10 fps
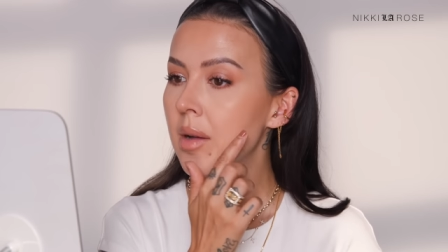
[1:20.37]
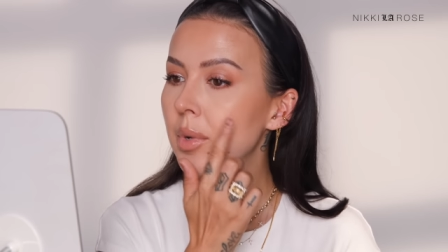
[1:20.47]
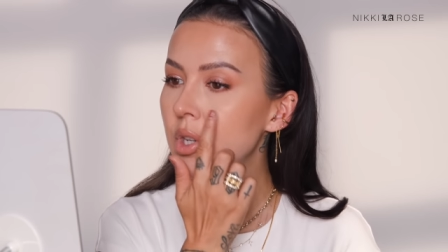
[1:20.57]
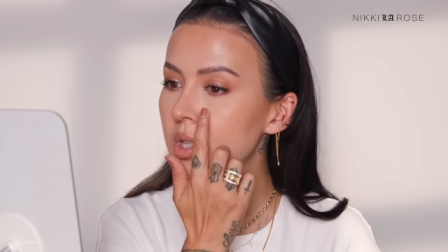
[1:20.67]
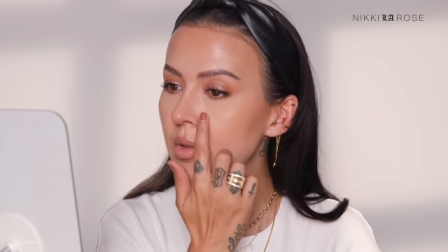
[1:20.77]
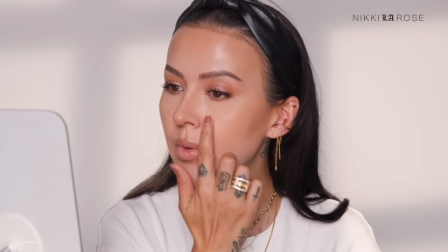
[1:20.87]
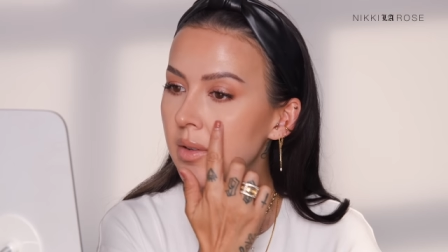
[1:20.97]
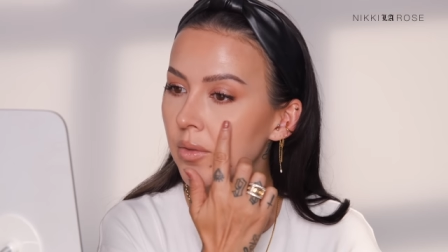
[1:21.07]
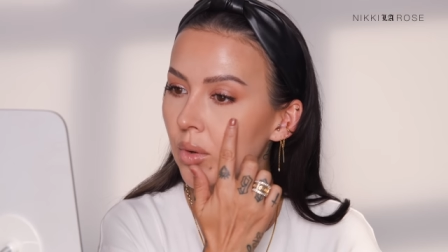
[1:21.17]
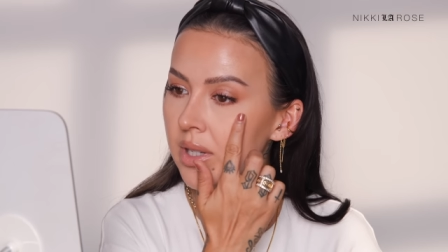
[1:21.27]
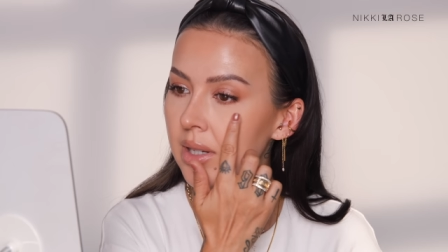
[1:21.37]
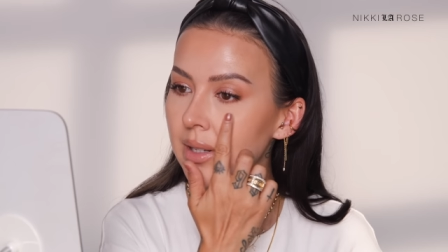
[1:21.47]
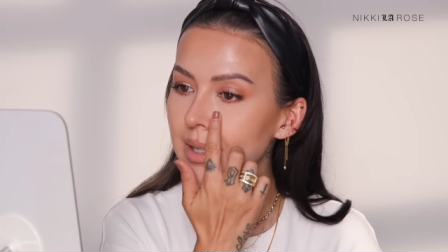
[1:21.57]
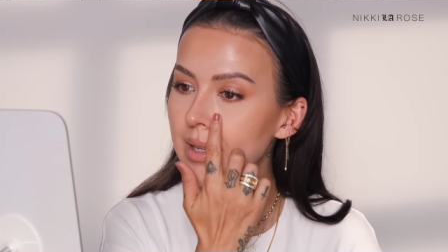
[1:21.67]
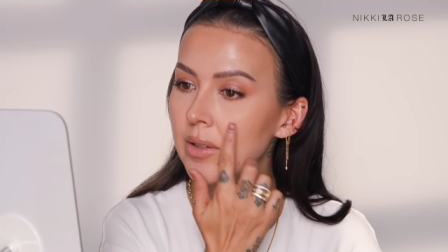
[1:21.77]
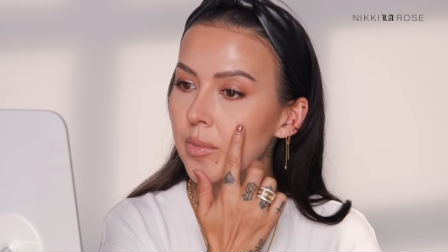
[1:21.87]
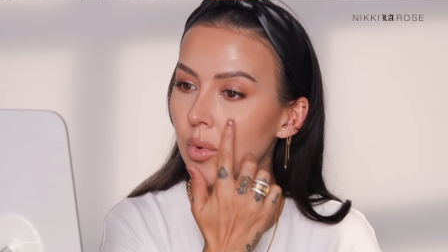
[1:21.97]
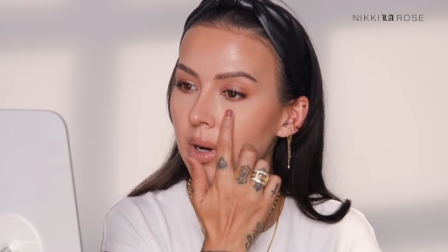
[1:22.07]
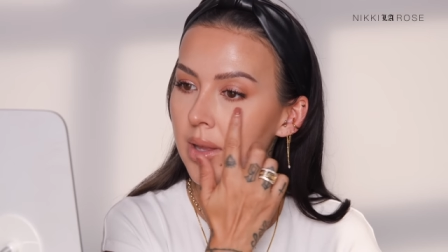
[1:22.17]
but just to reinforce it even more.